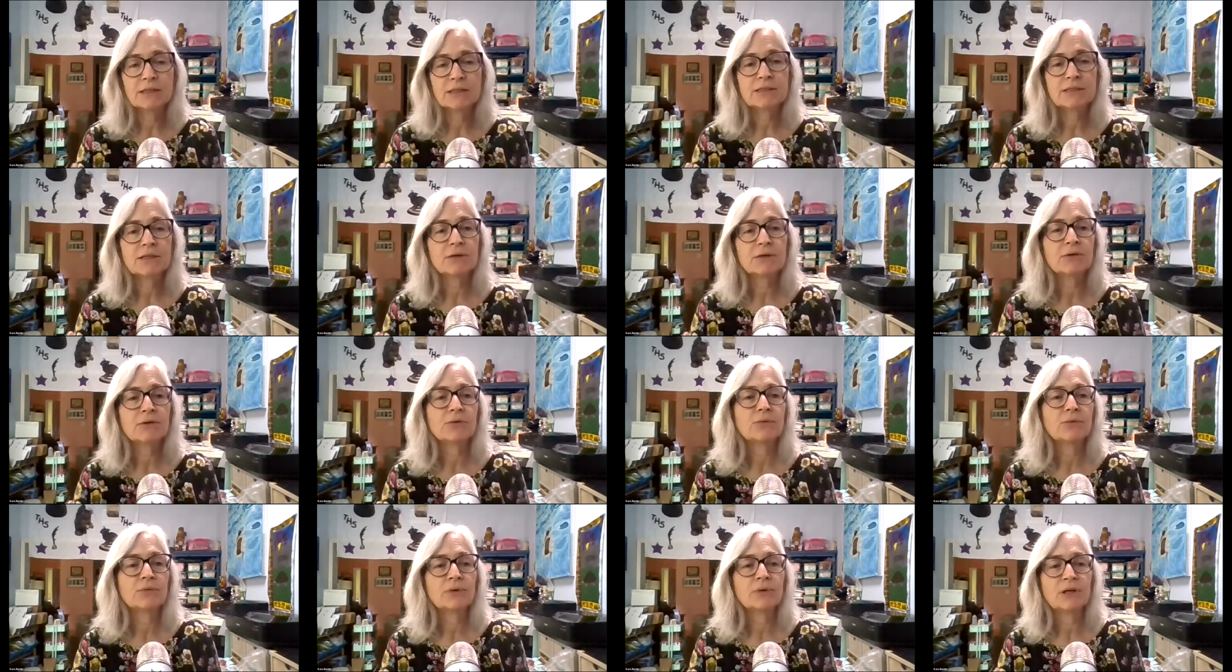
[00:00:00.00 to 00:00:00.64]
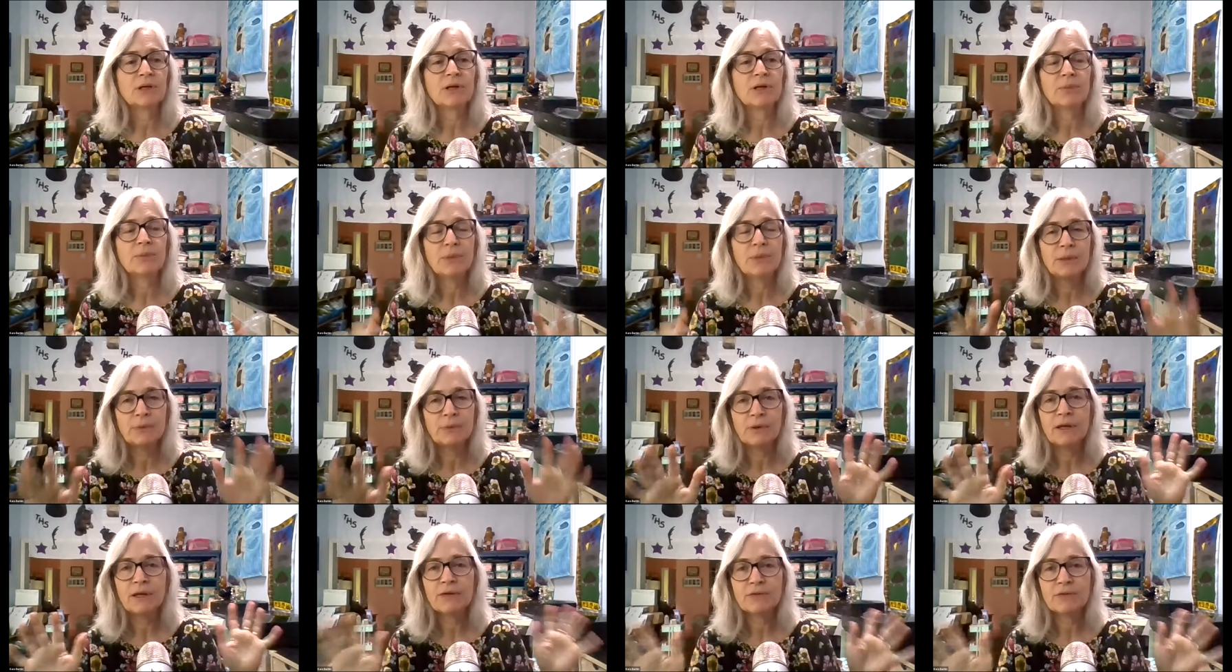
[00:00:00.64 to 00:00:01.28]
So, you know,
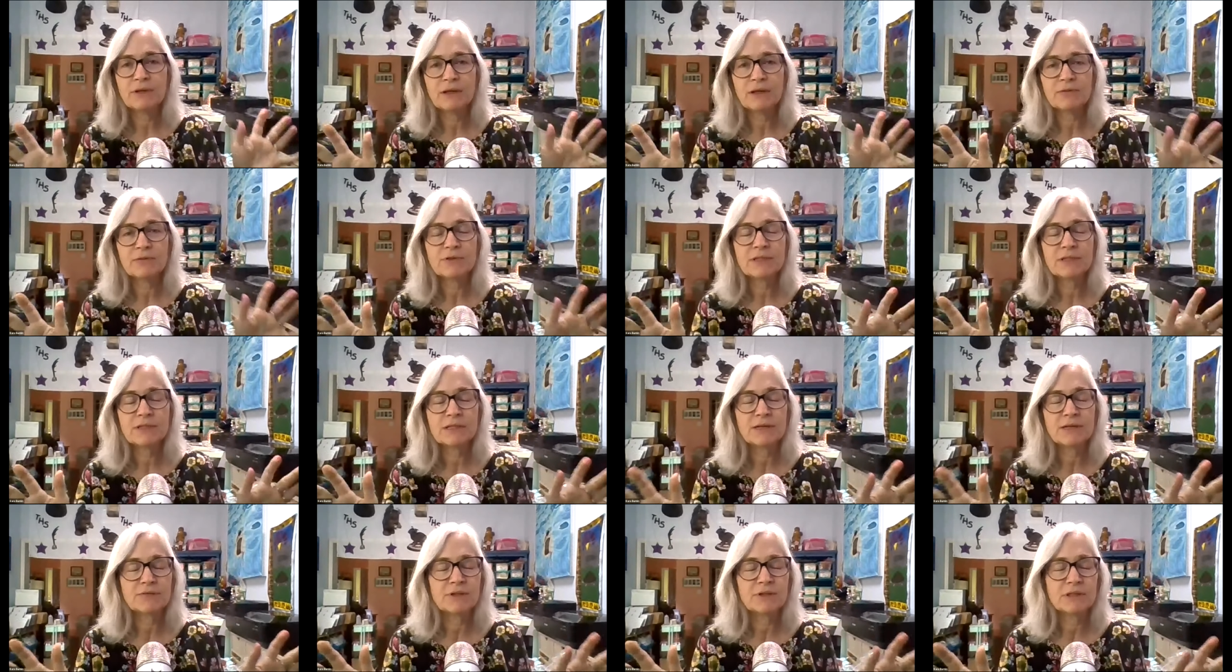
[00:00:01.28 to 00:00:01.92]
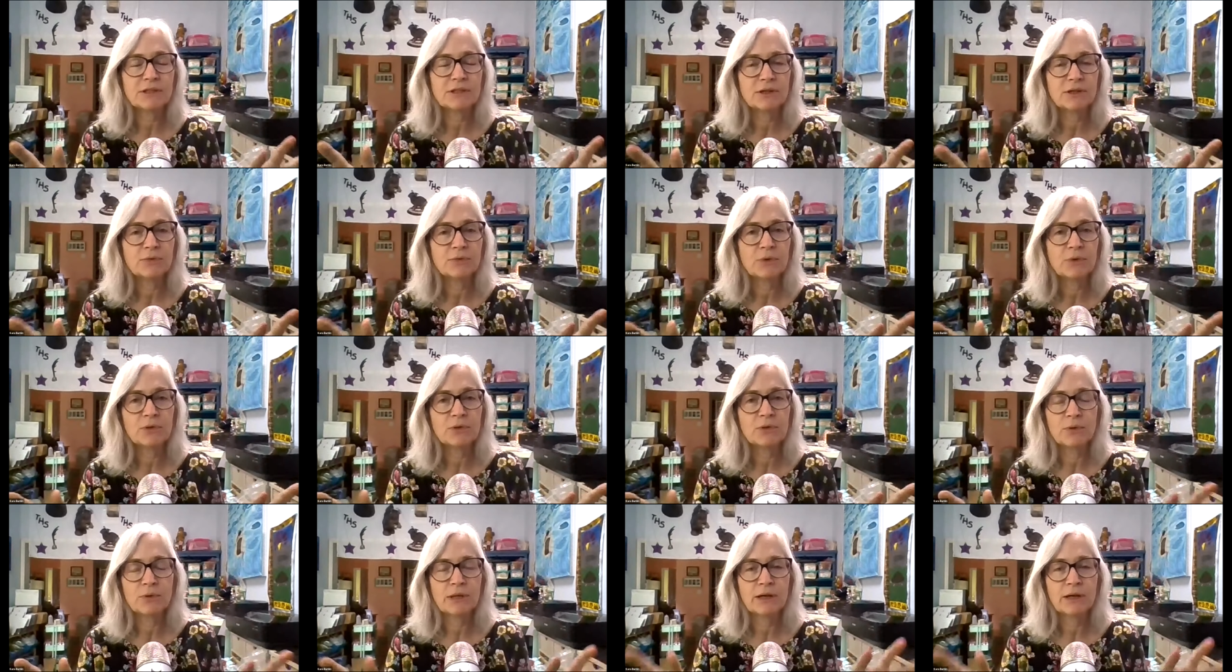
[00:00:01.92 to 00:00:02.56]
people have enough stuff to deal
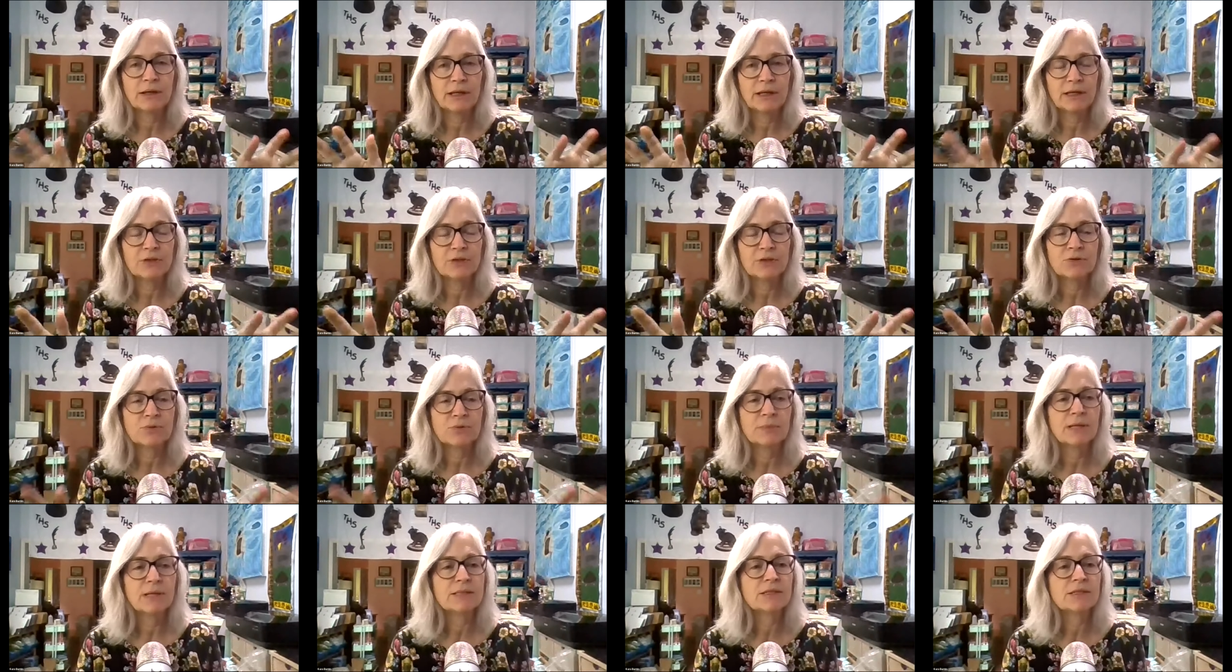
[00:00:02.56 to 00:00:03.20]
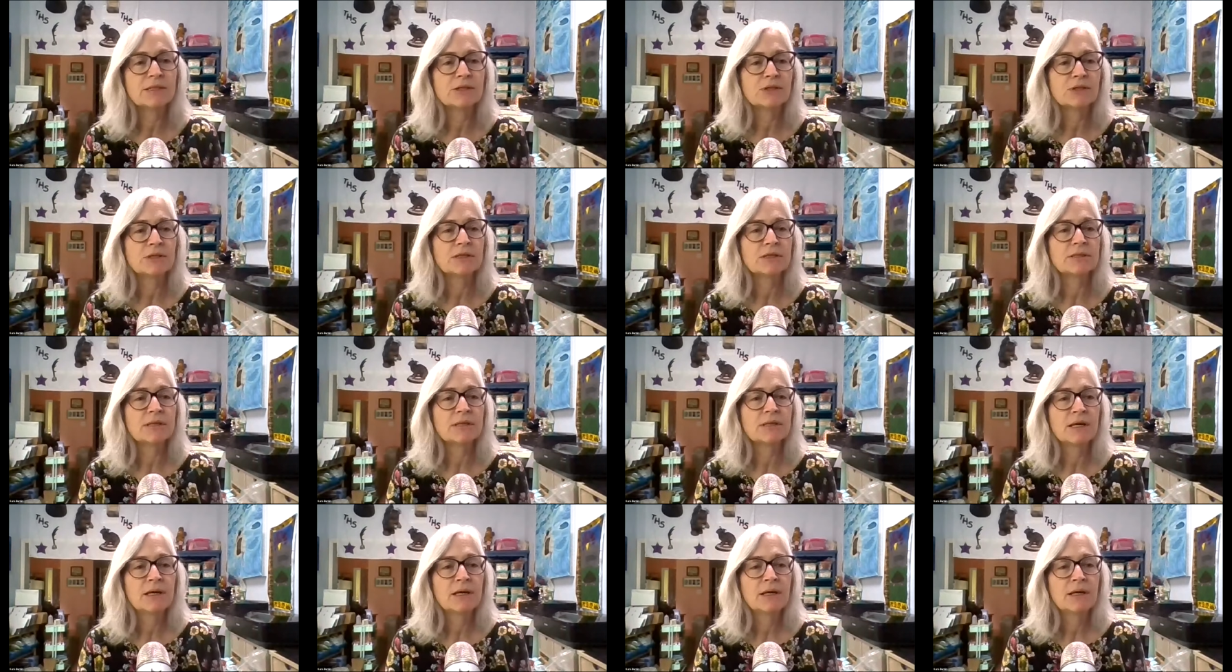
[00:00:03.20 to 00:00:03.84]
with without extra messages.